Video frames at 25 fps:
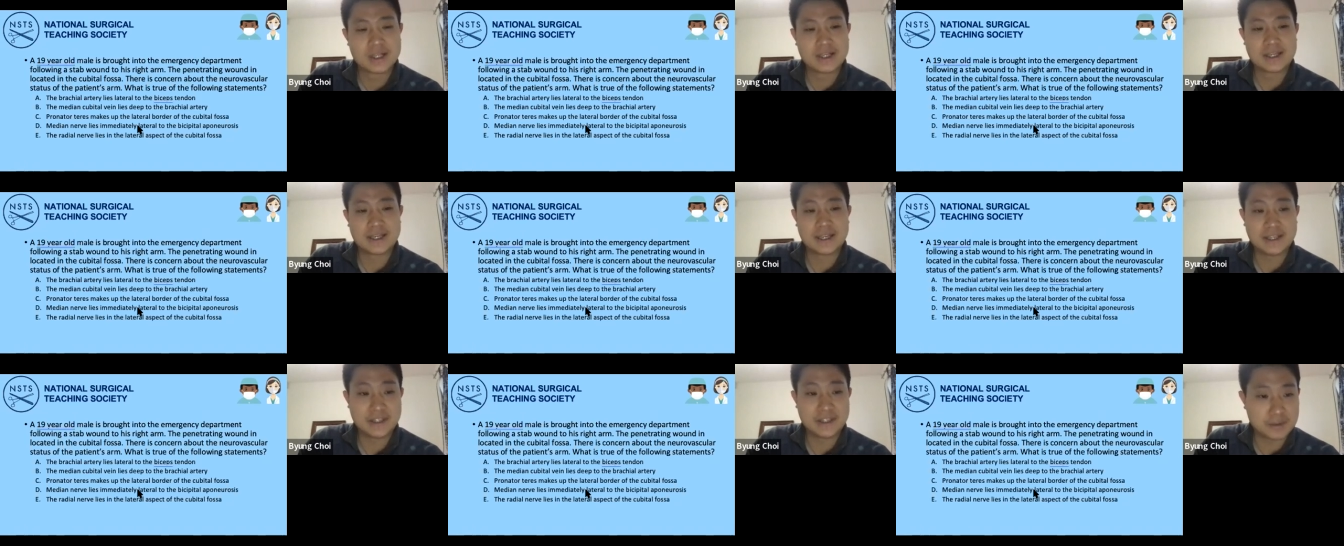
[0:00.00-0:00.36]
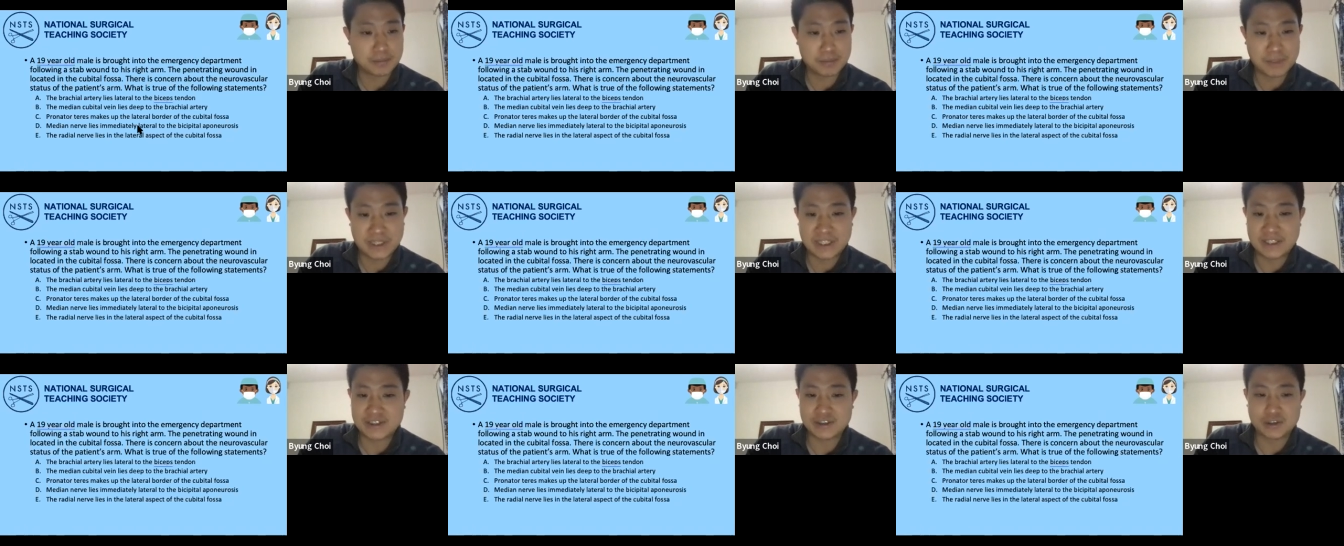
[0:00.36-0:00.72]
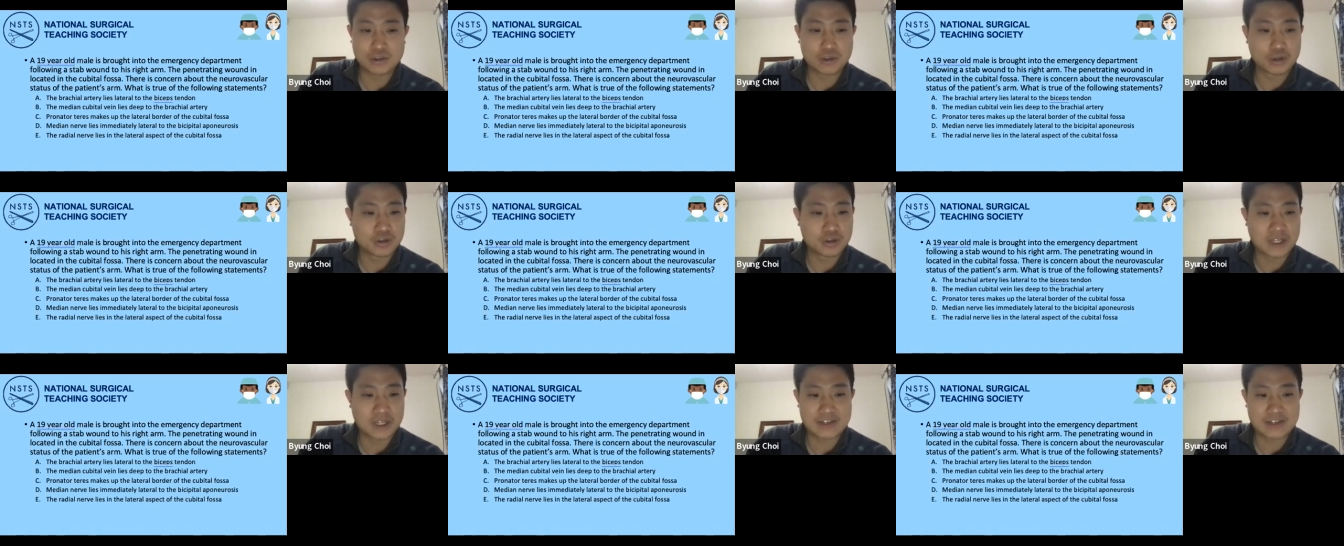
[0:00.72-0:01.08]
either medial
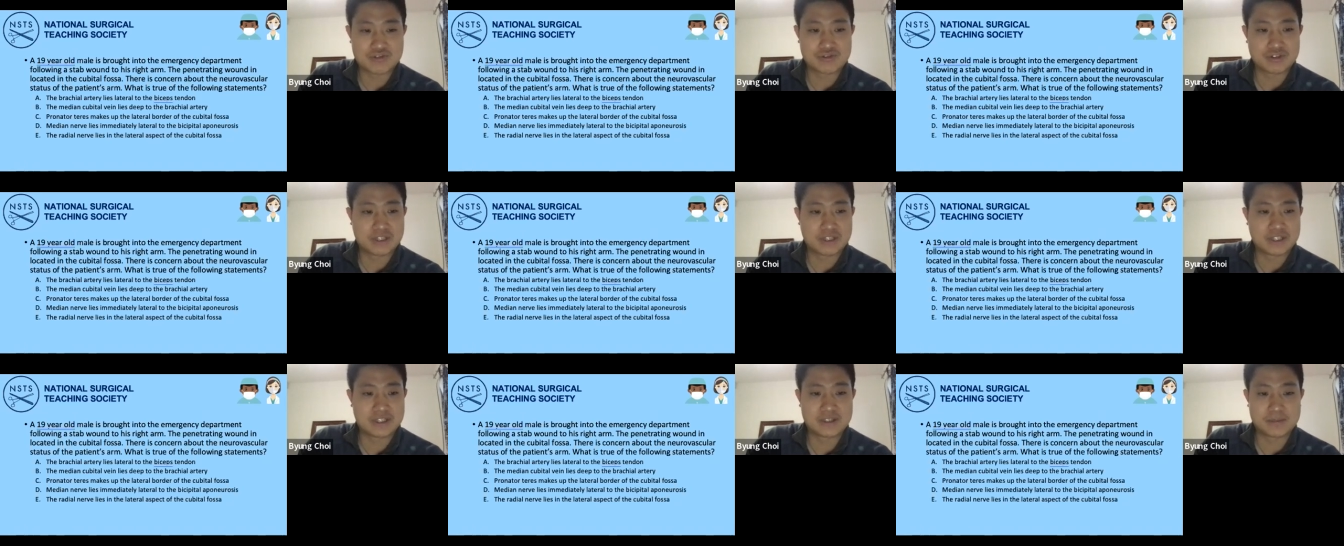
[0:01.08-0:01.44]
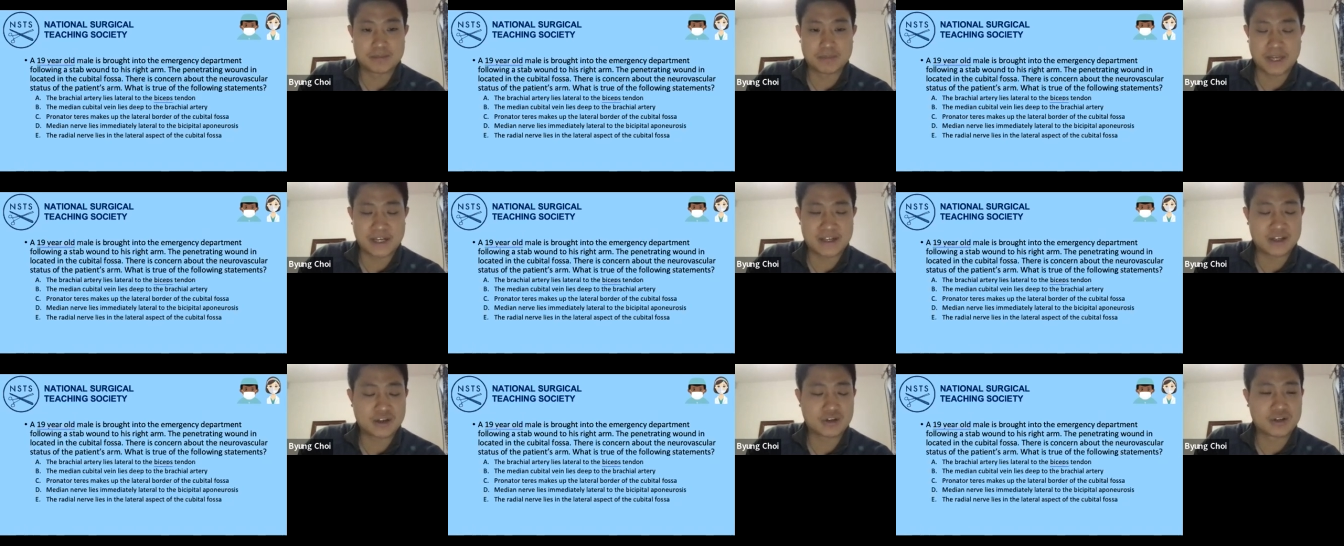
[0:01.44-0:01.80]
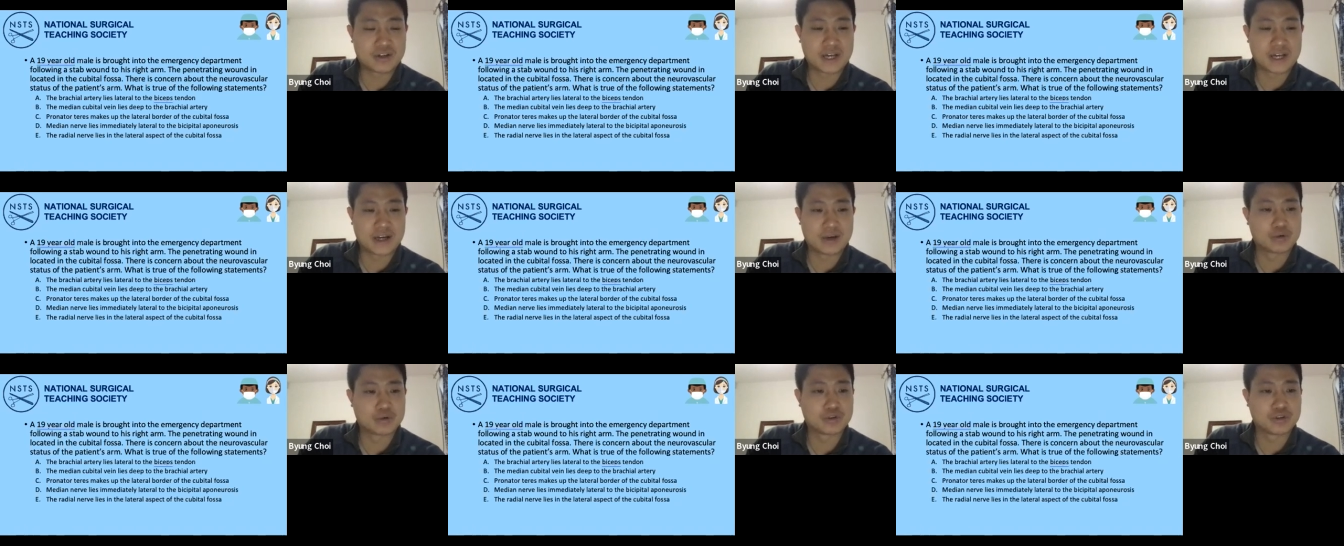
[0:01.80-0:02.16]
or laterally, depending on
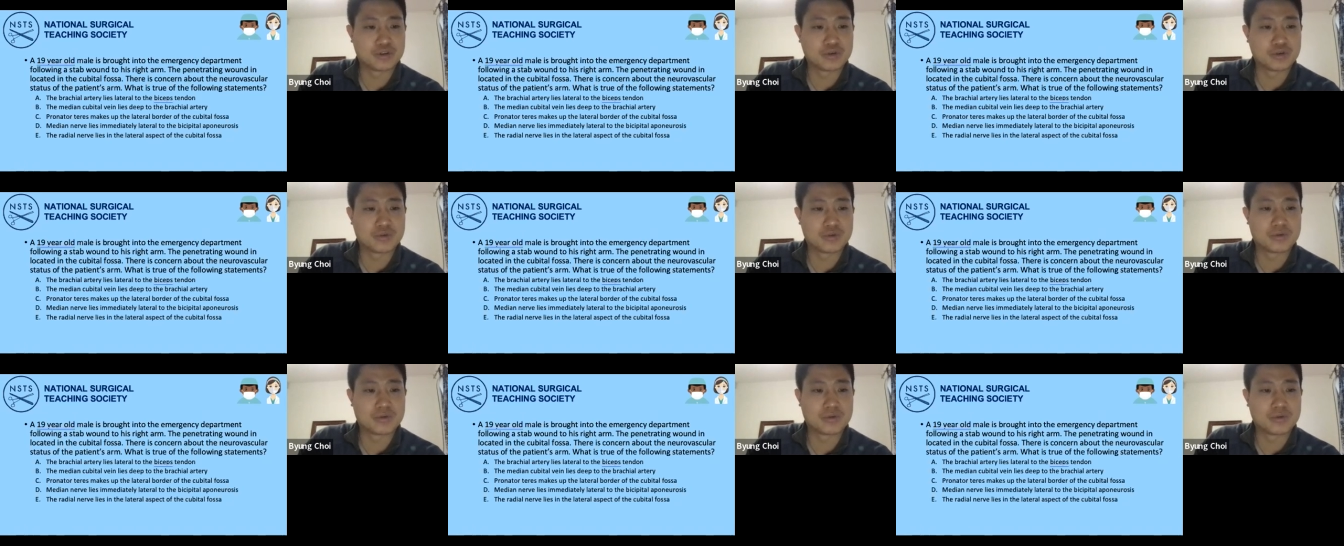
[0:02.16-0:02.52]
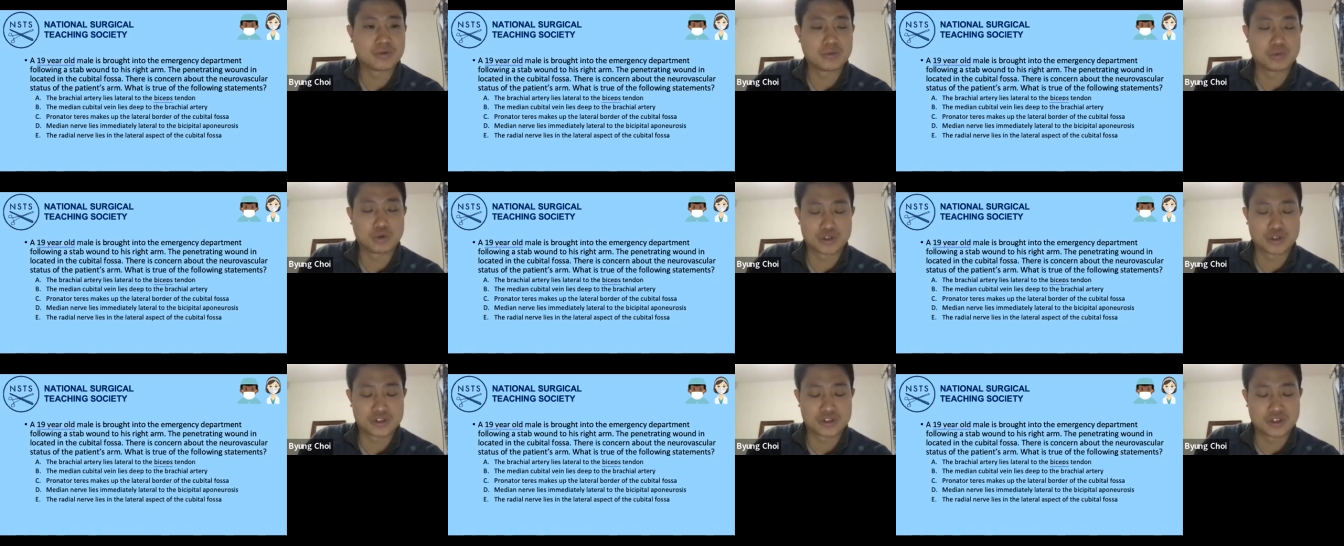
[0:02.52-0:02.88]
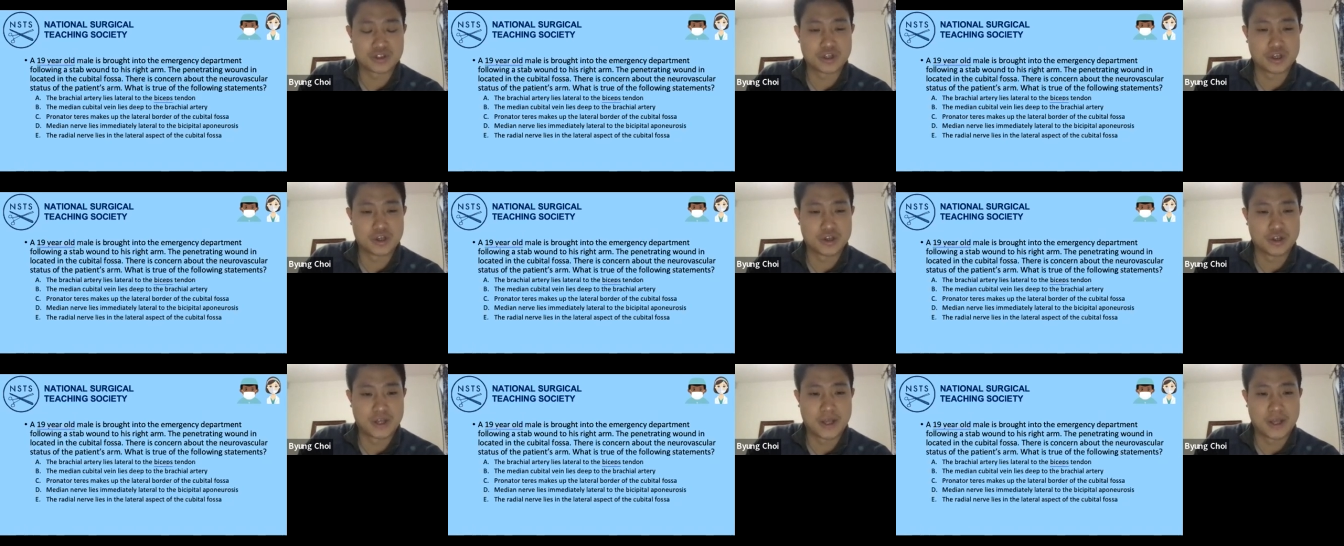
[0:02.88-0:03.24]
how you want to
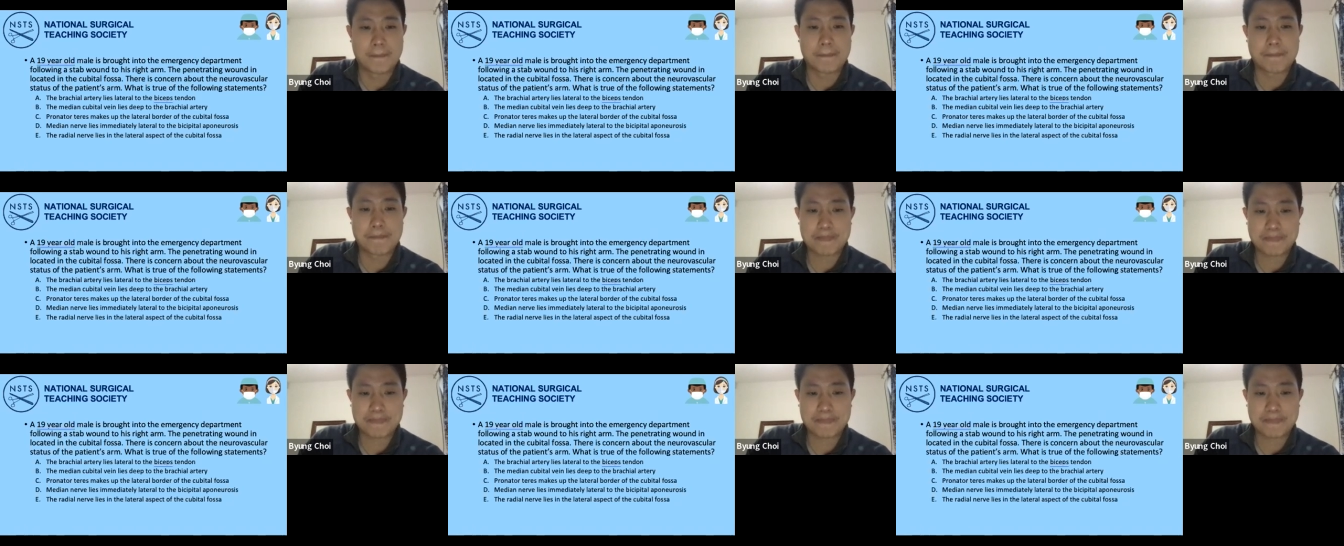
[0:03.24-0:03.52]
learn it,